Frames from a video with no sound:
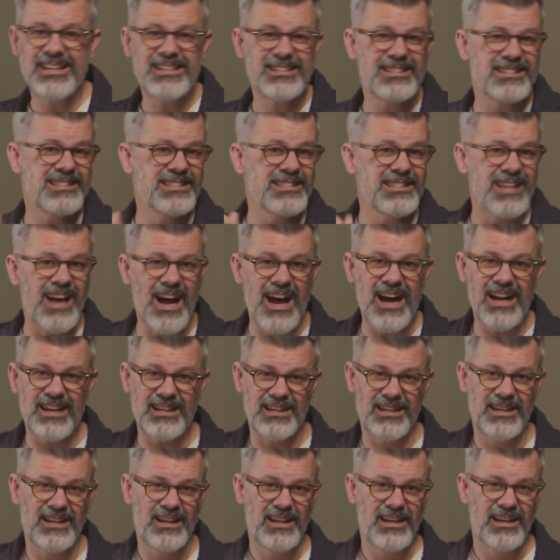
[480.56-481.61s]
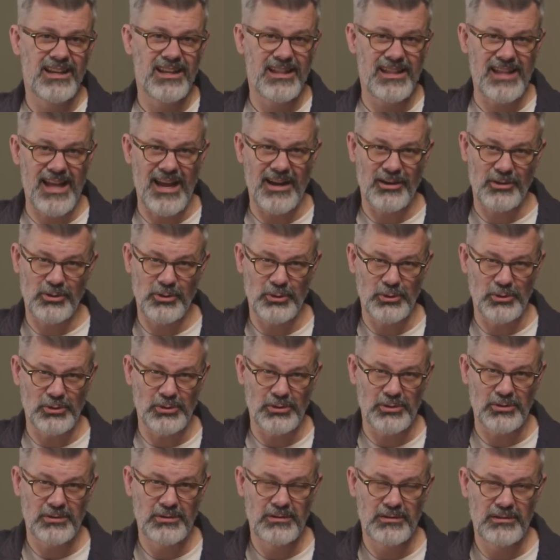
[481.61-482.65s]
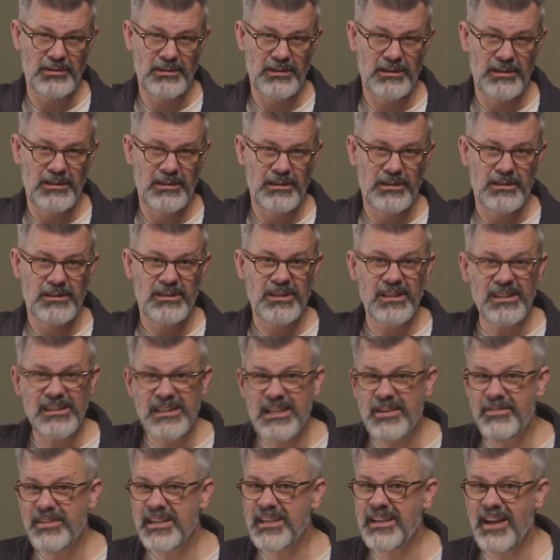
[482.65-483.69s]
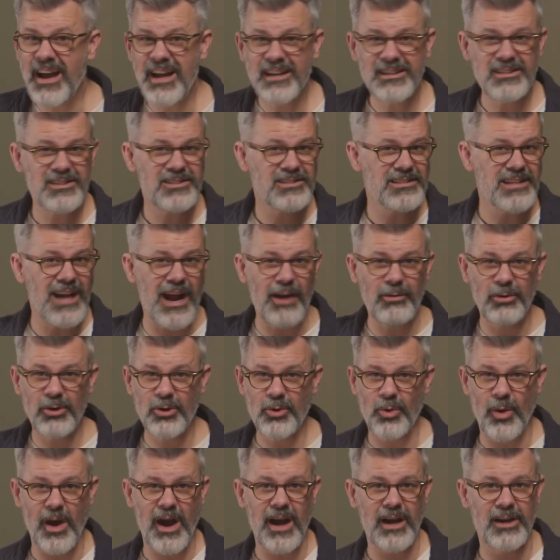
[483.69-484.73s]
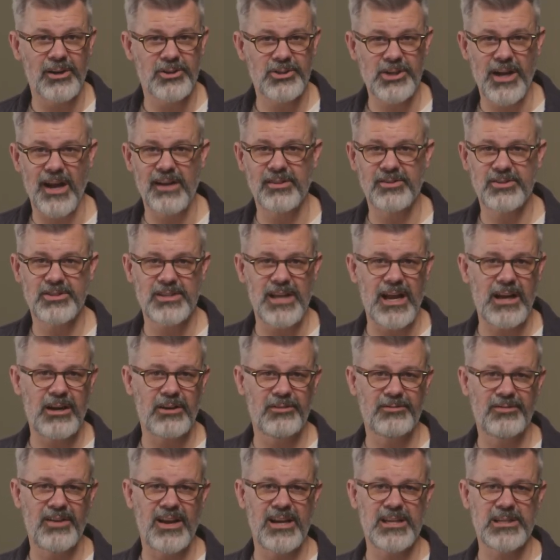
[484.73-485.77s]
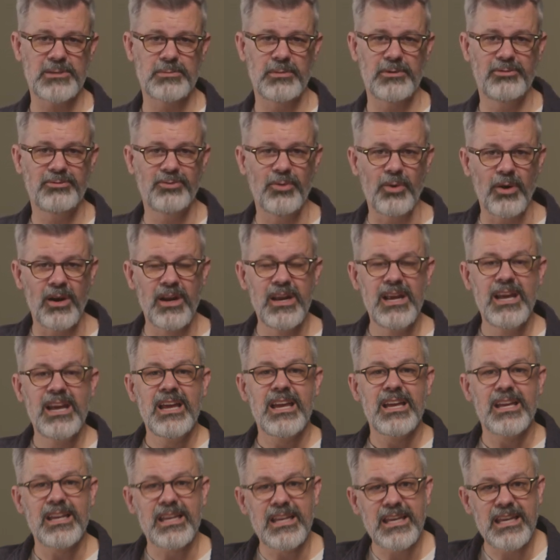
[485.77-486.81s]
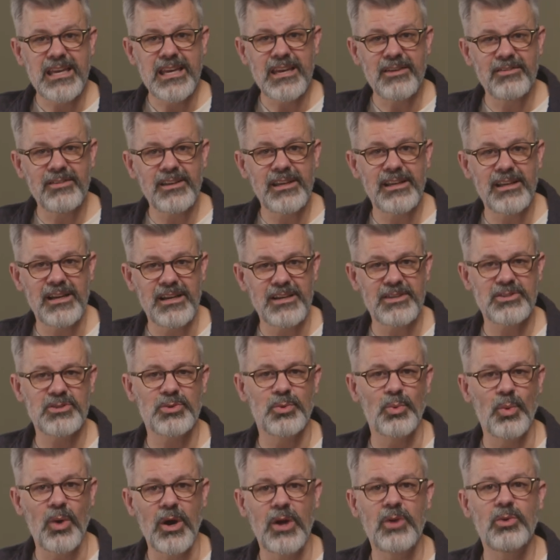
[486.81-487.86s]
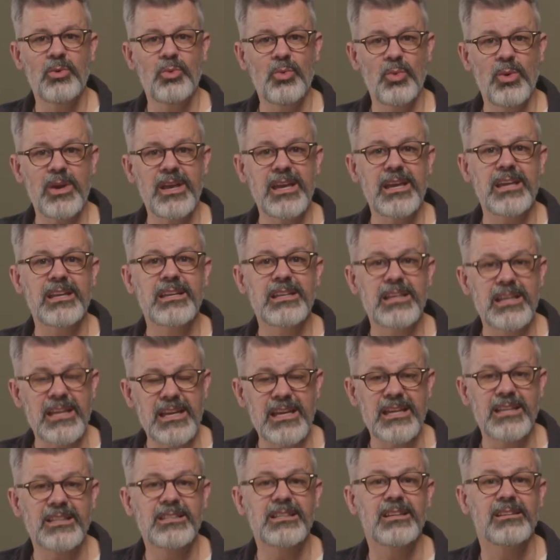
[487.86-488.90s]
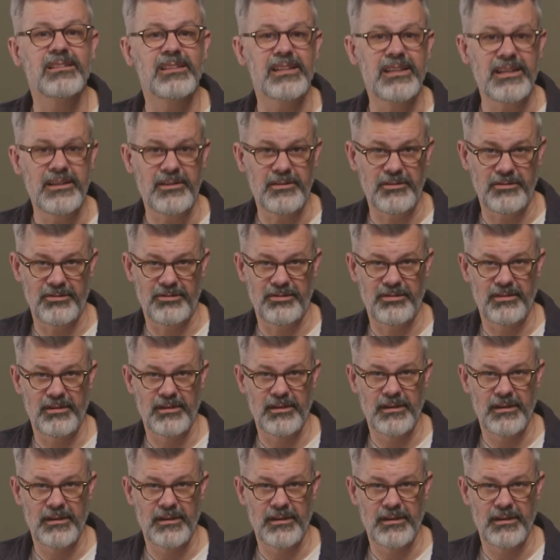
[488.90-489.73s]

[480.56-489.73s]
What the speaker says: is not that cruel. The living God does not require child sacrifice before giving us what we need to live.